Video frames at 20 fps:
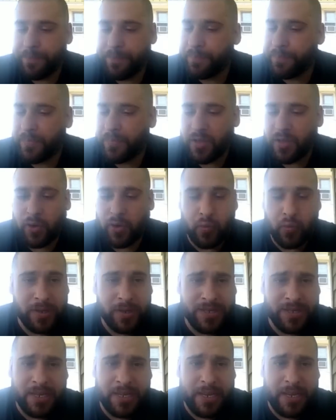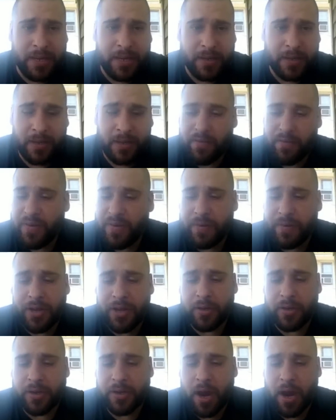The Grizzly, a very
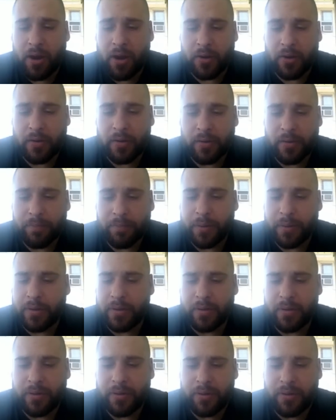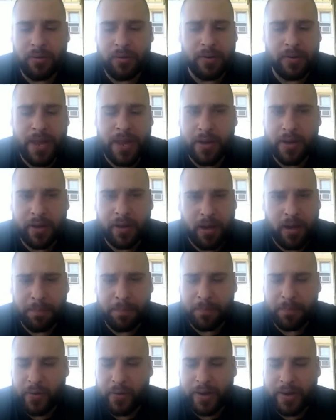good card, but you're not going to
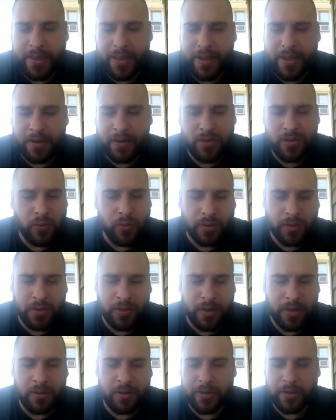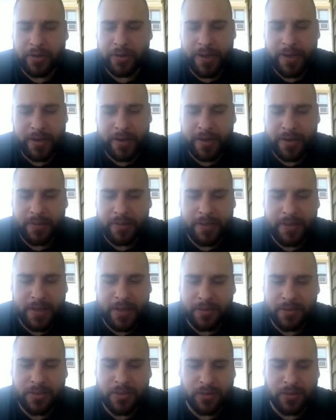upgrade that you're not going to get
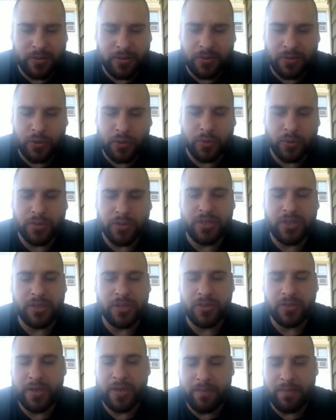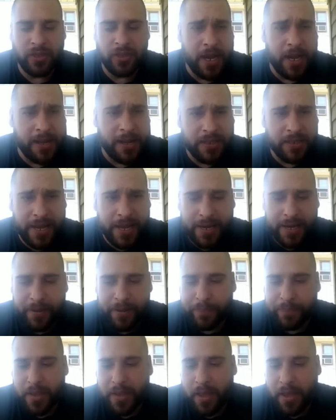that until Tour 6 or have shots at it.
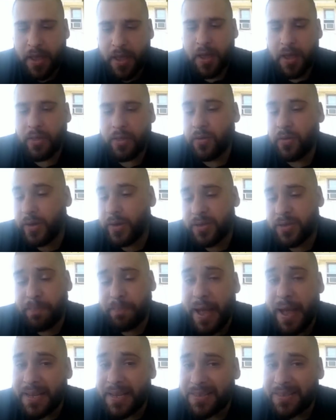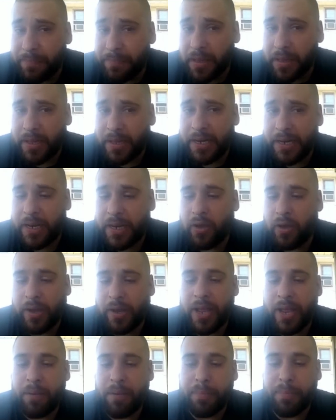There is a possibility you'll
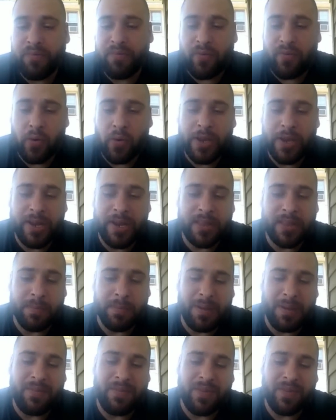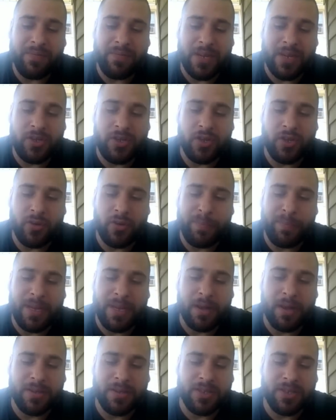get it before you get the B52
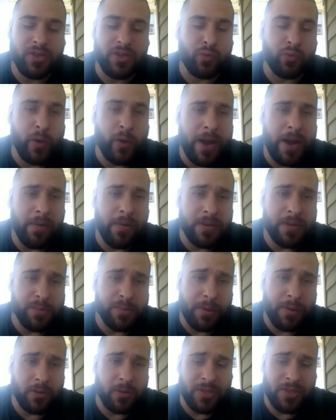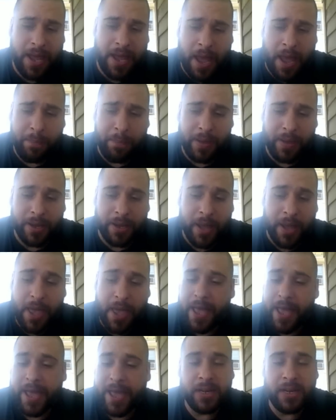because it's rare as opposed to epic,
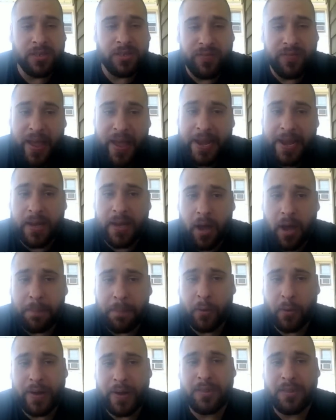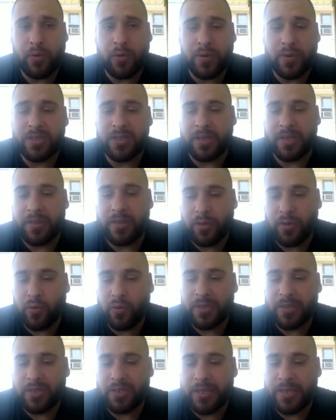and it's fine to upgrade the Grizzly. The
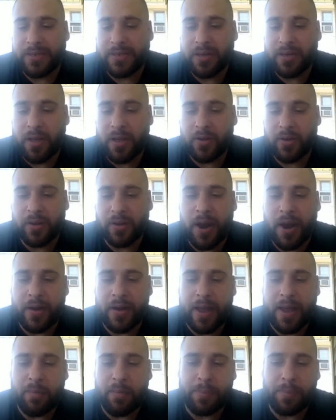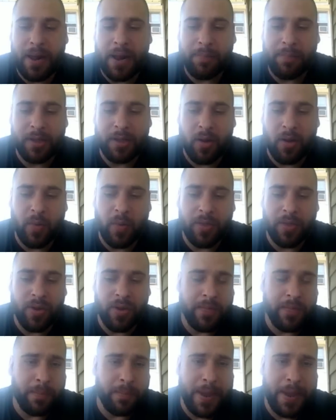Grizzly is another card I would probably go with
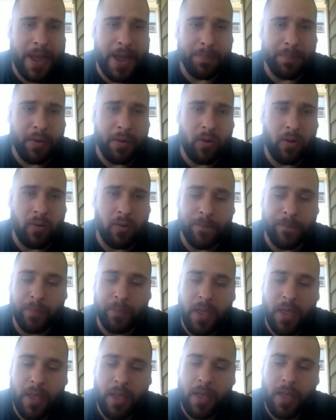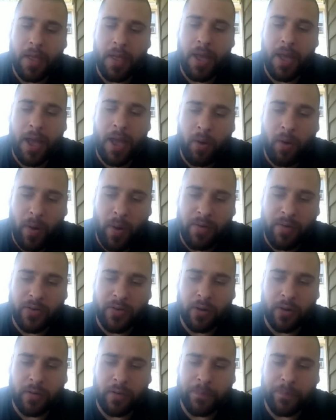over the Backbone.
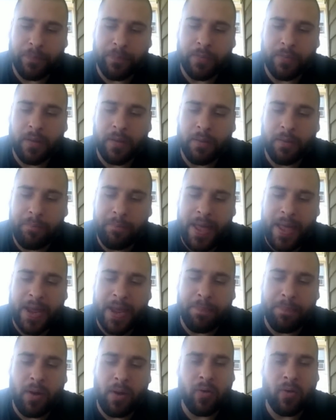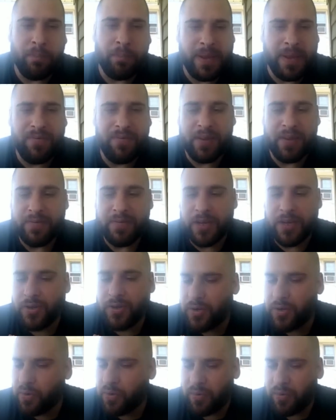However, Backbone,
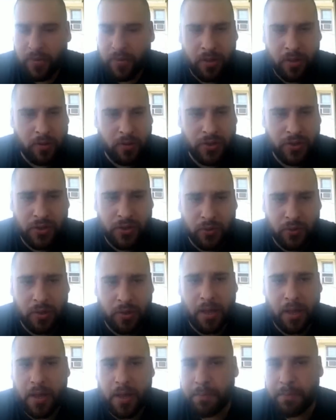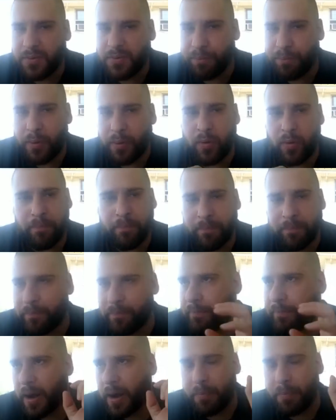B52, those 2 clubs, boom,
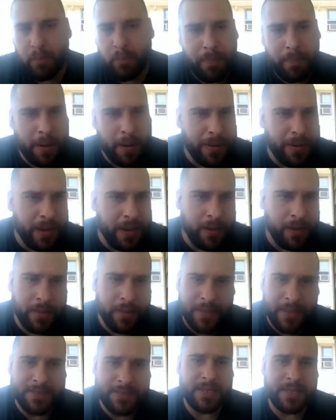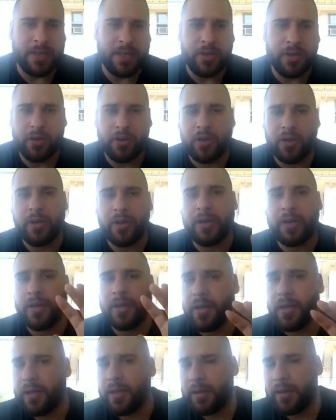bada boom, bada bing, that's it, you're good,
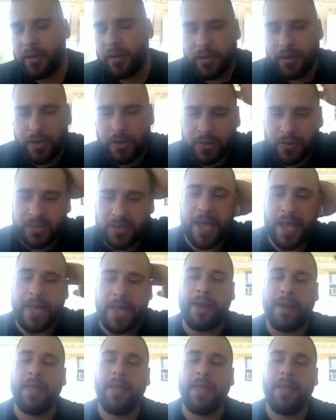you're set.